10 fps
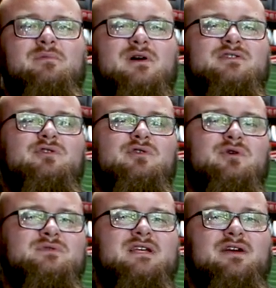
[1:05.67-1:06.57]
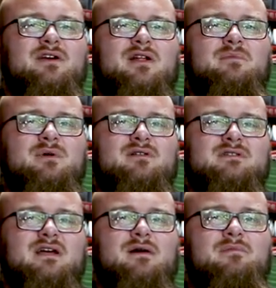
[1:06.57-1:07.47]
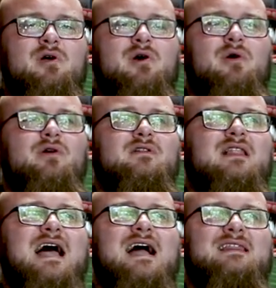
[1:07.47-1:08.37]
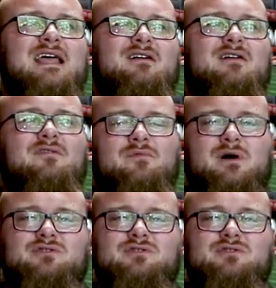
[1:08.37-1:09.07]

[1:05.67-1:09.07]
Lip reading: The muscle groups that you're going to build up, or the lack thereof